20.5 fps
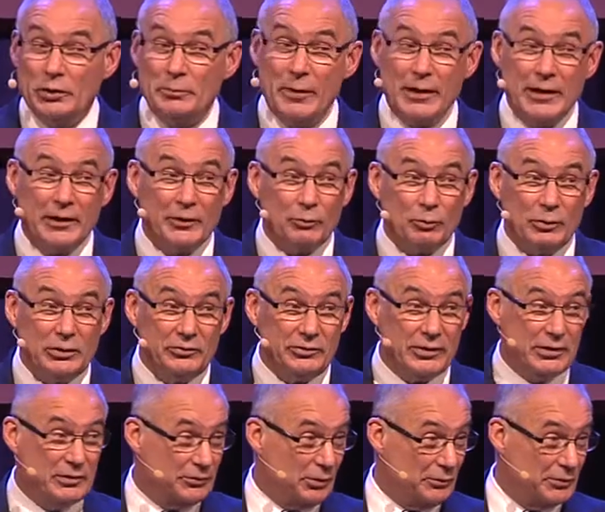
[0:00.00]
make 3
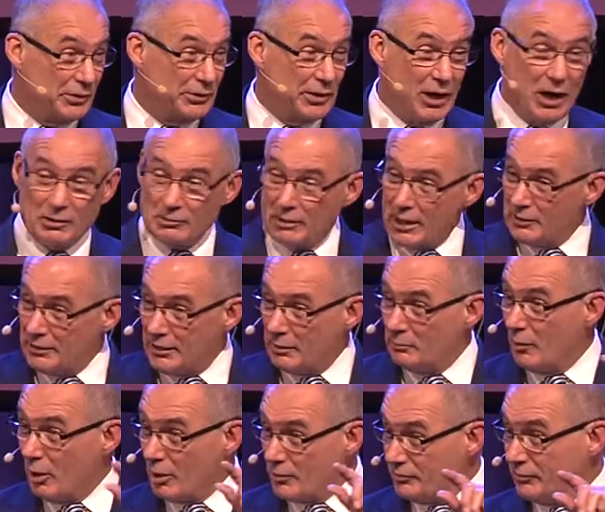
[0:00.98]
cents on the dollar. Our net
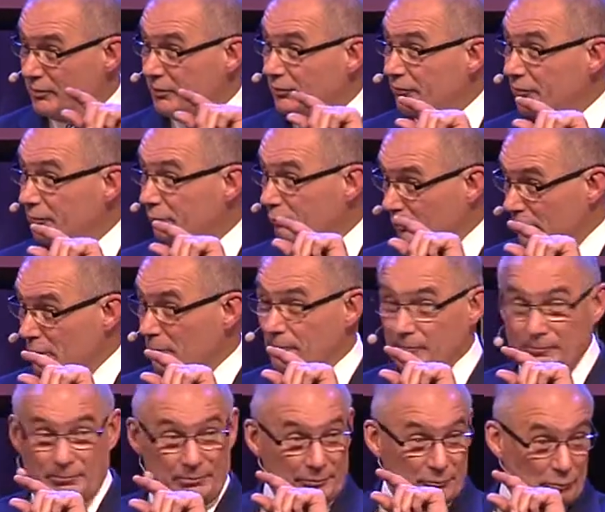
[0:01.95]
margin is
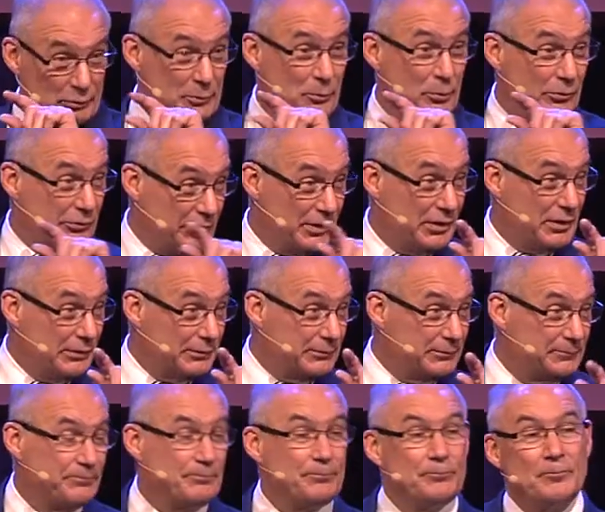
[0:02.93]
3%.
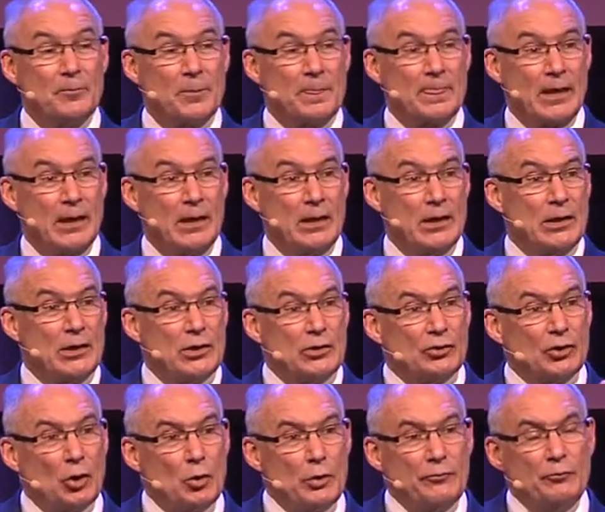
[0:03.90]

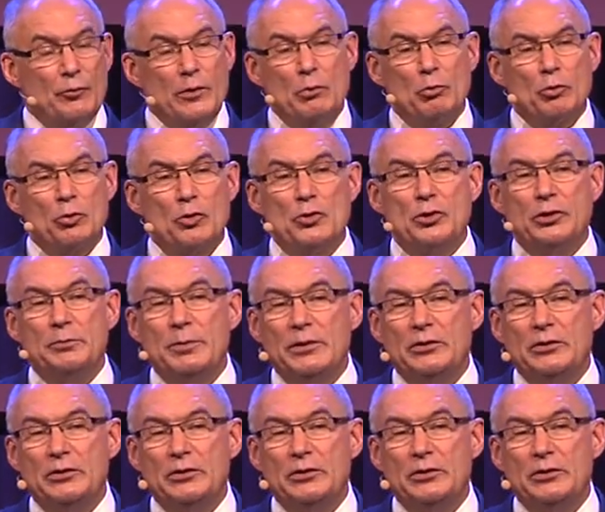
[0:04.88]
So if we were going to be